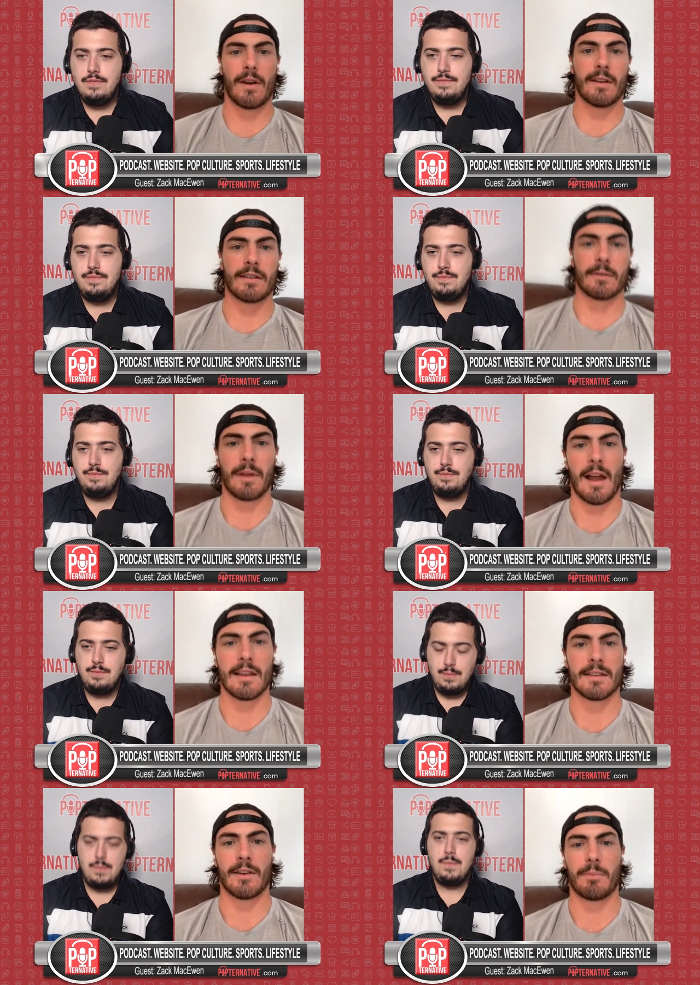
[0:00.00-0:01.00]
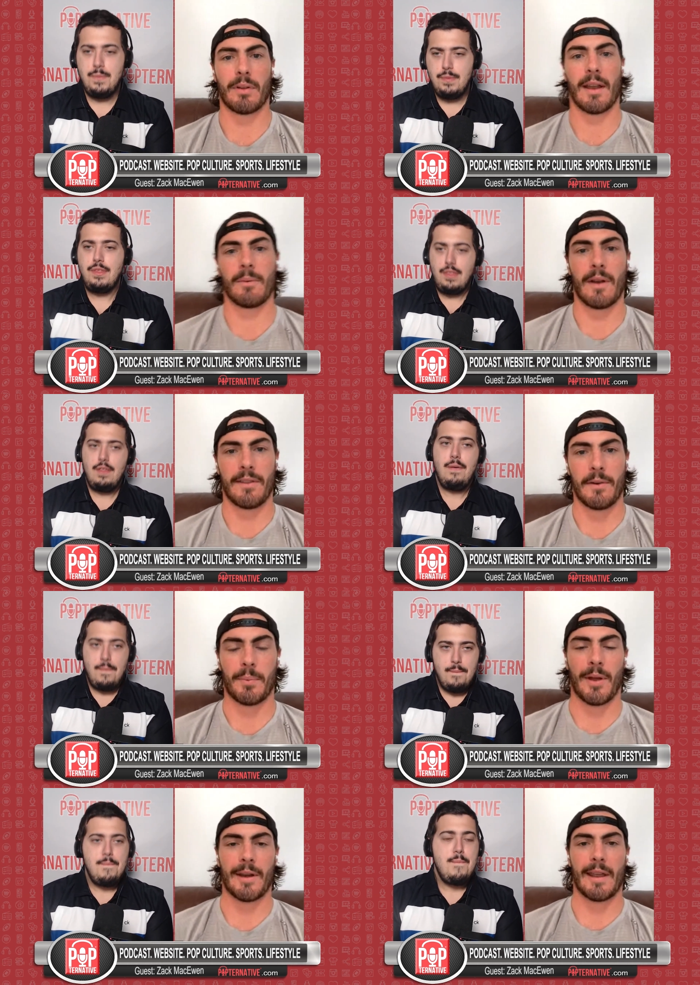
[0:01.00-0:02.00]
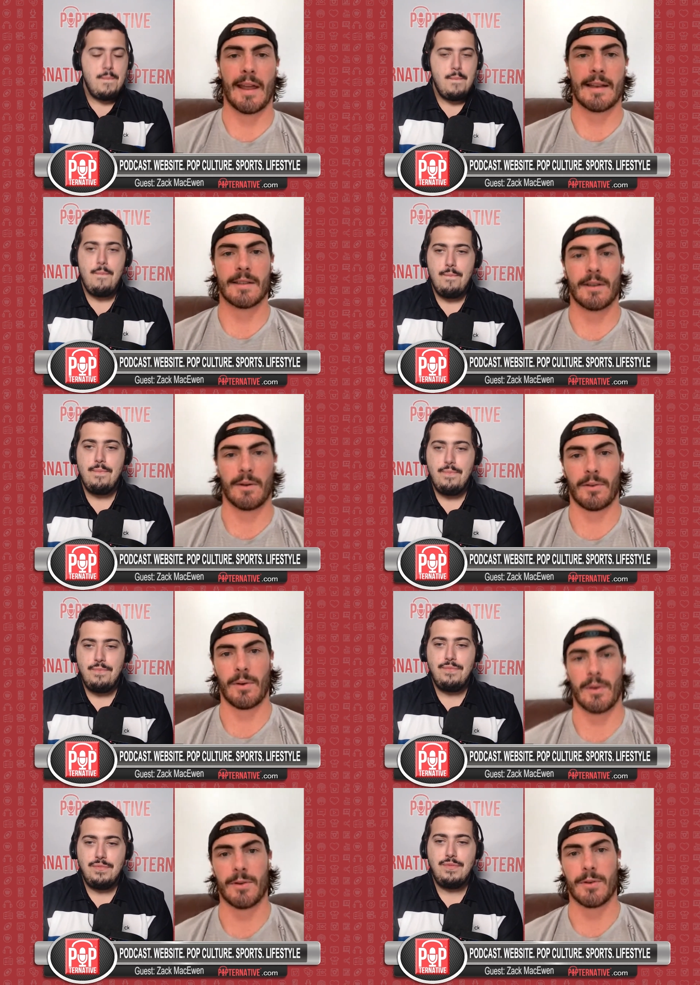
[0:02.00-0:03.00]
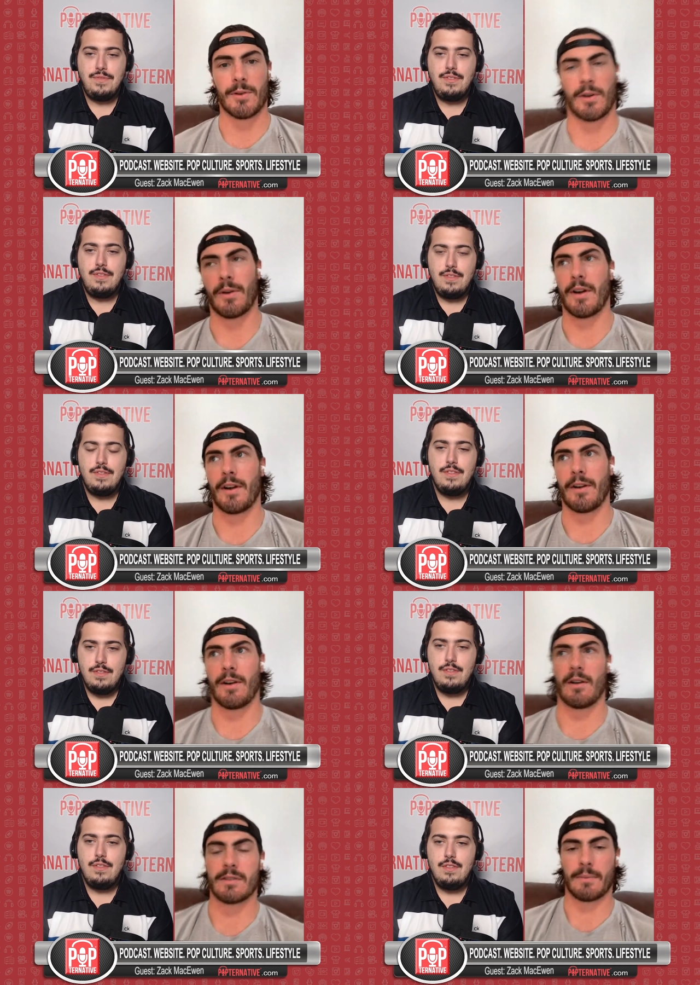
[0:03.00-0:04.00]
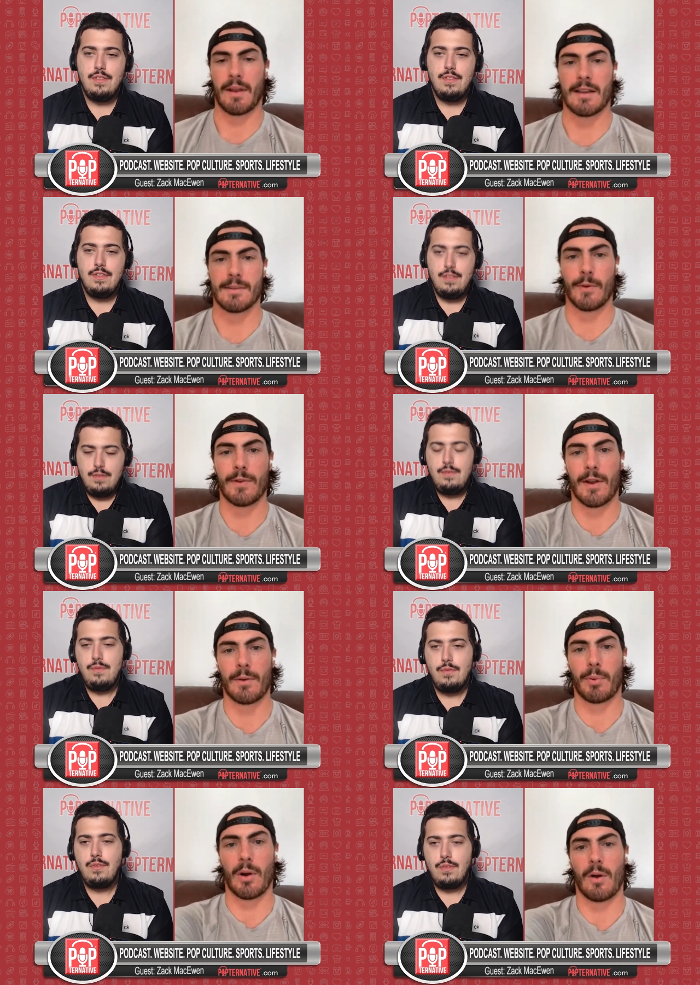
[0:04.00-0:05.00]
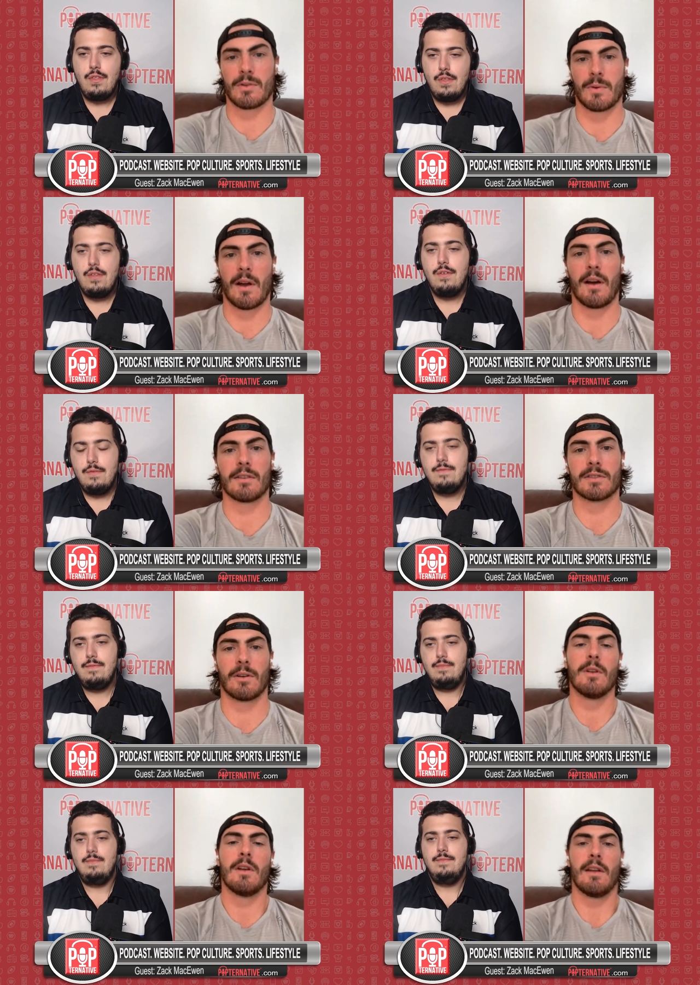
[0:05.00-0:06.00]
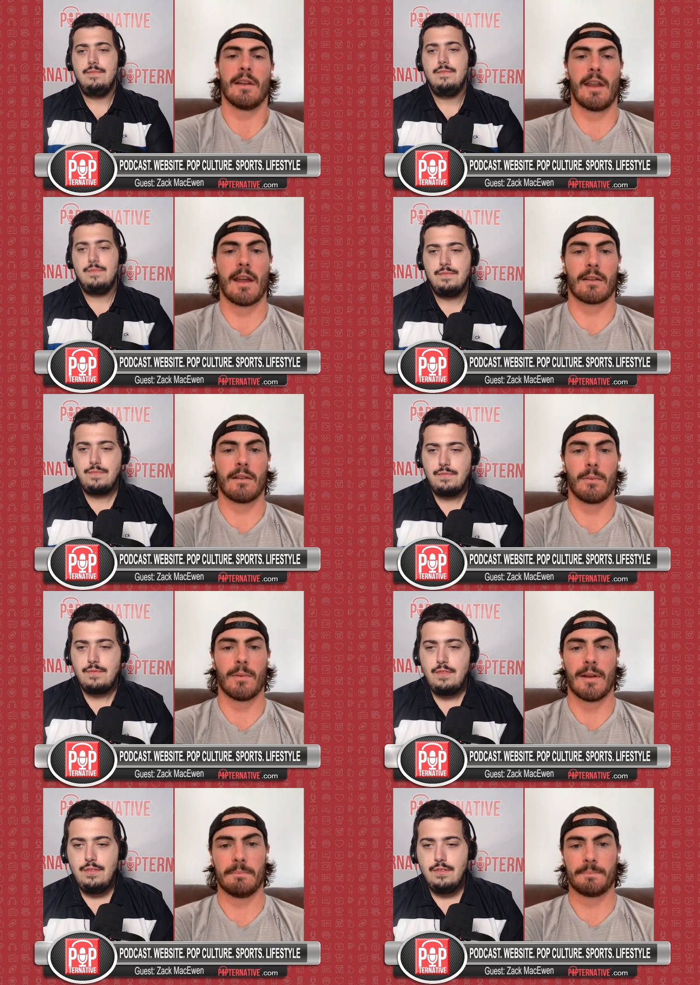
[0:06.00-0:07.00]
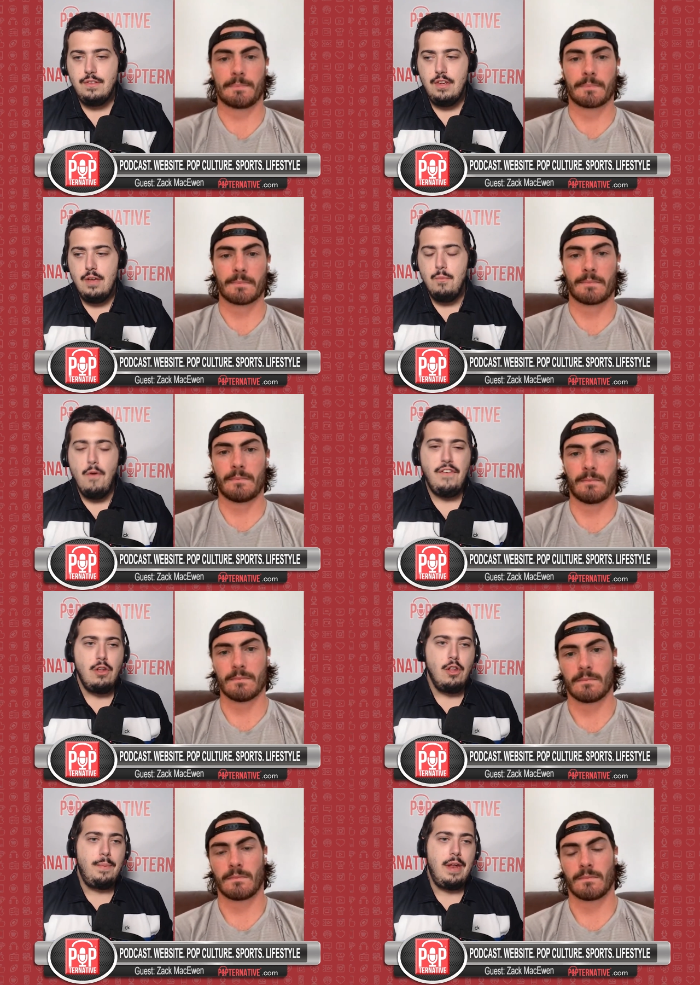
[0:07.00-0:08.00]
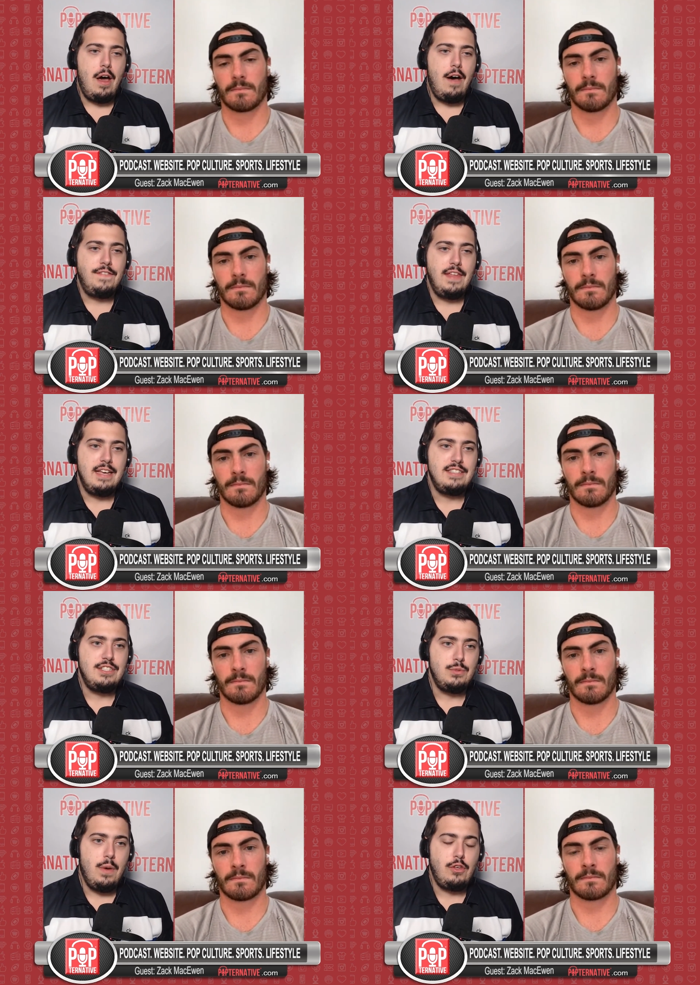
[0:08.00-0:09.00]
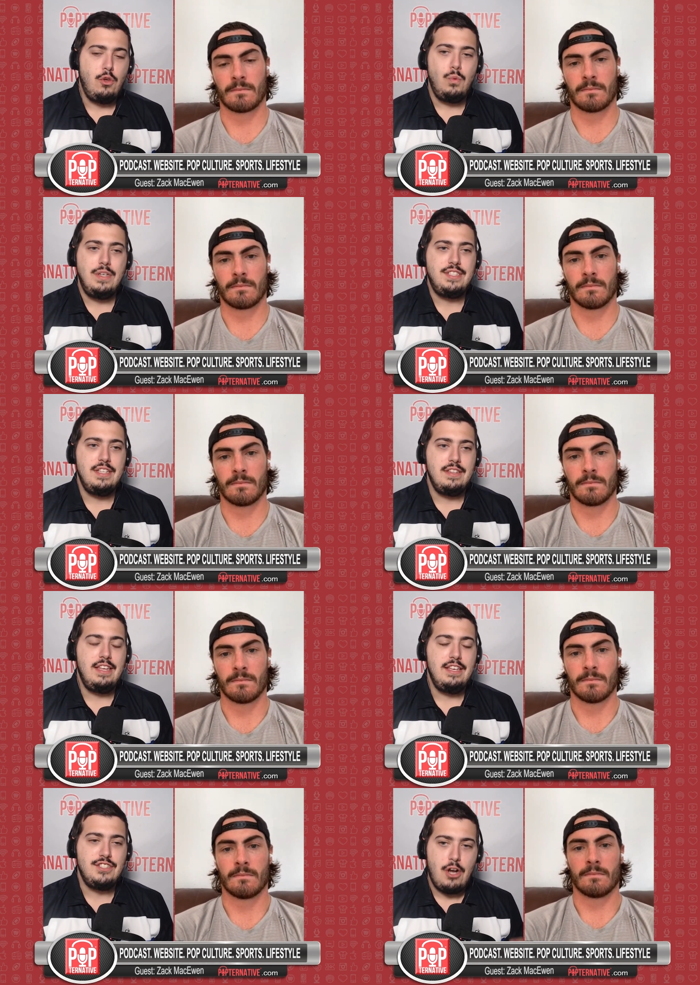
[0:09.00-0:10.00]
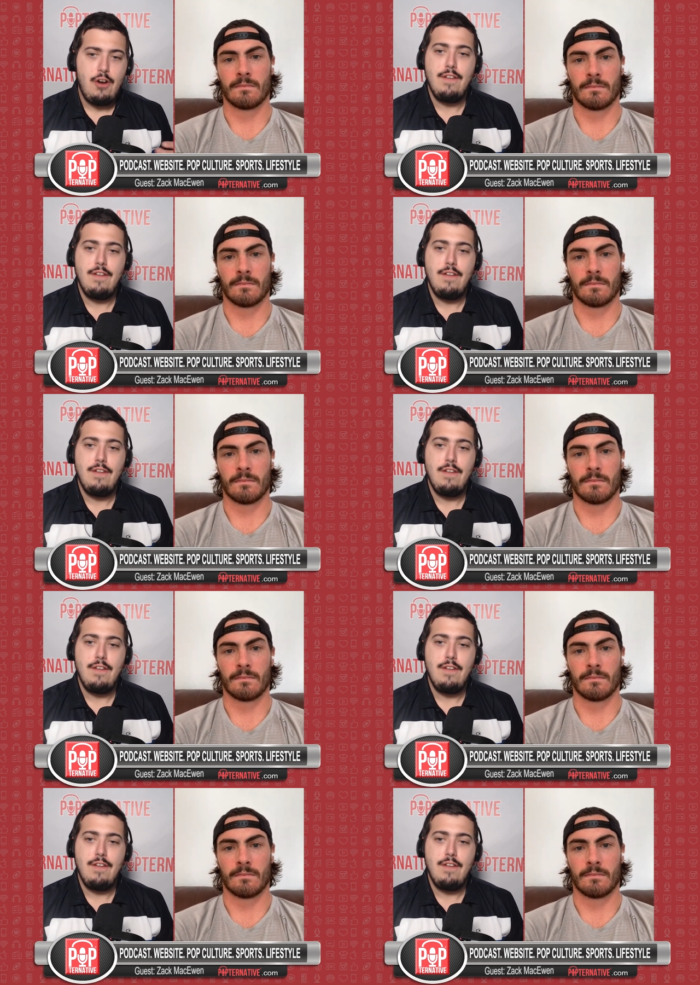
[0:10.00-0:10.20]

Speaker 1: run into some guys that you played with or played against, you know, throughout your junior career, you know, some guys that moved on to pro as well. So,
Speaker 2: mm.
Speaker 1: yeah, a little bit.
Speaker 2: Moving a little bit off the ice as well, you recently started a